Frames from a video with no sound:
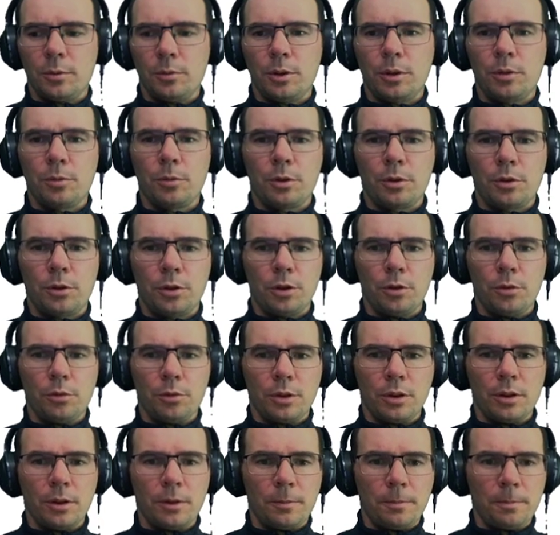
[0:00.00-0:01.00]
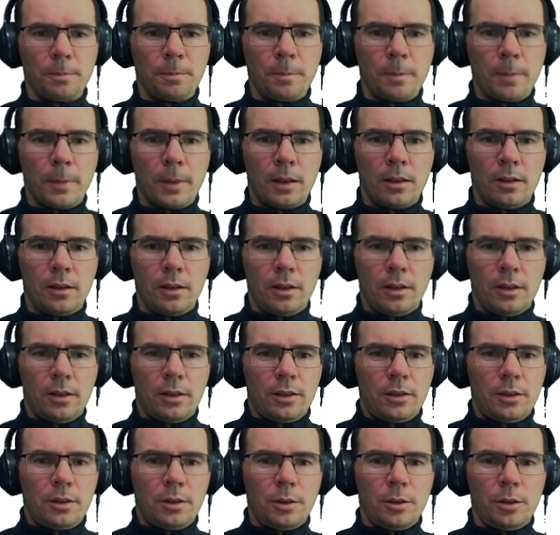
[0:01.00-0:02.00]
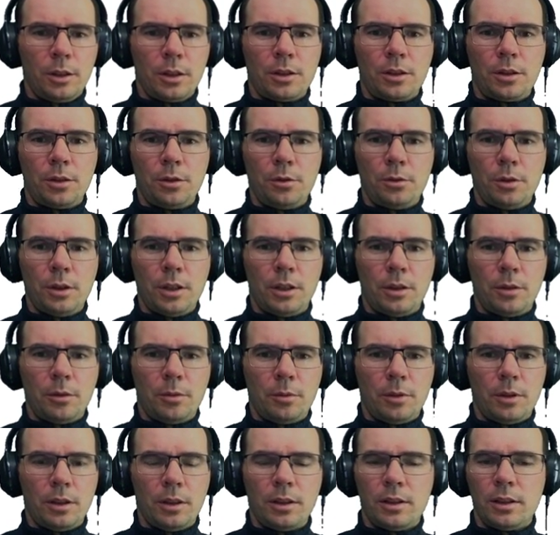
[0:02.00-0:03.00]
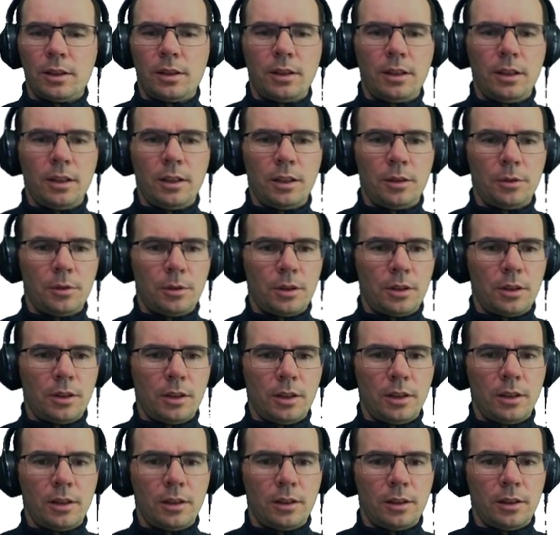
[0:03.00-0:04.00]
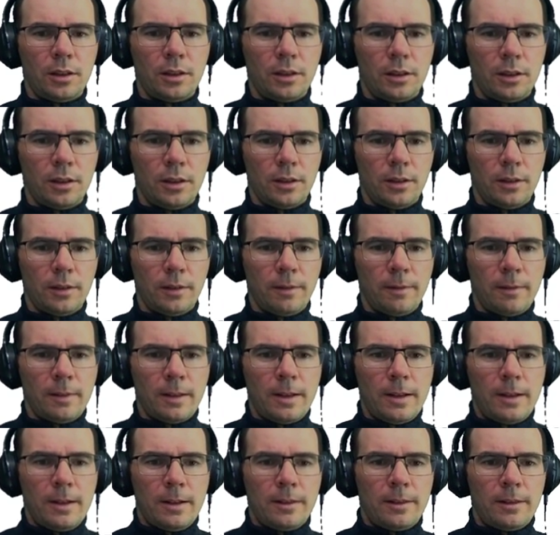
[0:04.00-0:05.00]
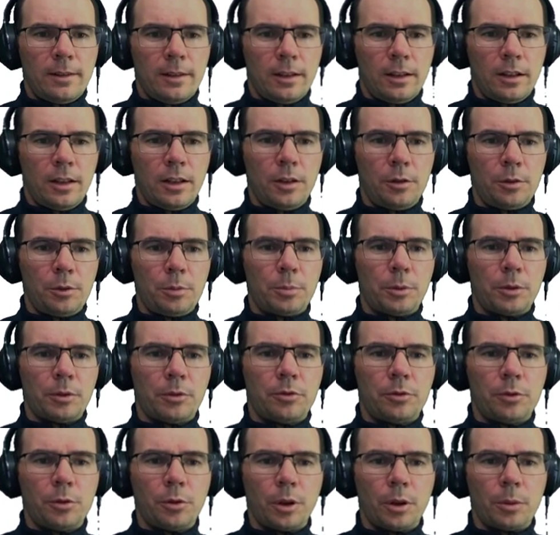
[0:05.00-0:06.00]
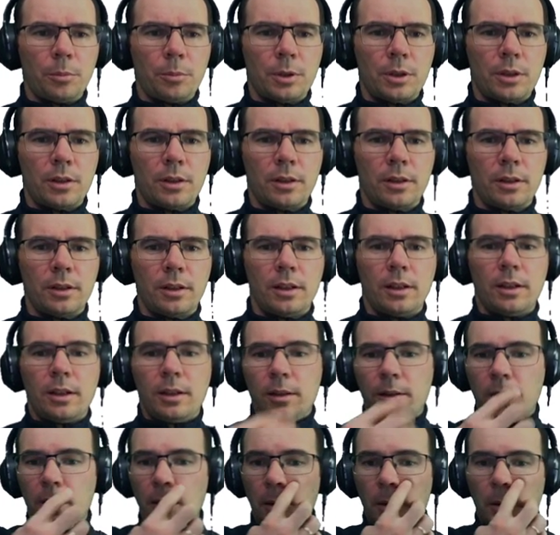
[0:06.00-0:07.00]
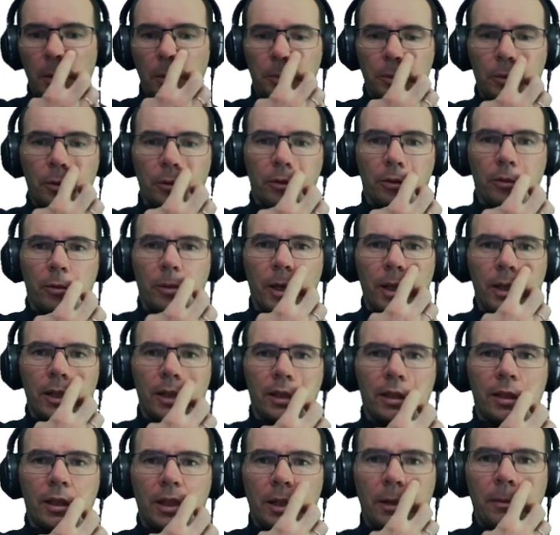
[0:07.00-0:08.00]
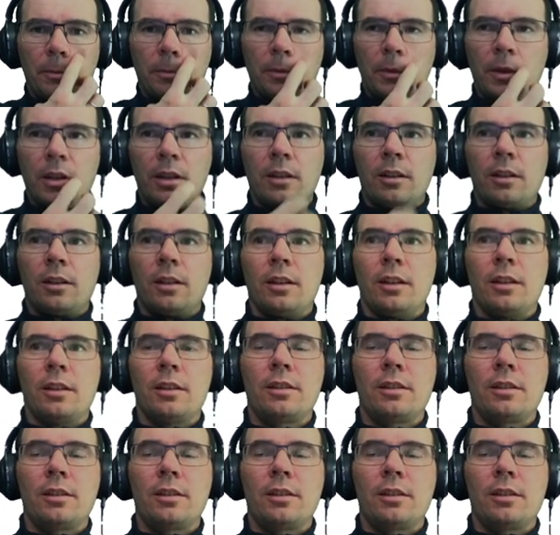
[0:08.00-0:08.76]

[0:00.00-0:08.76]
chosen. So let's see how it's done, how it performs programmatically, and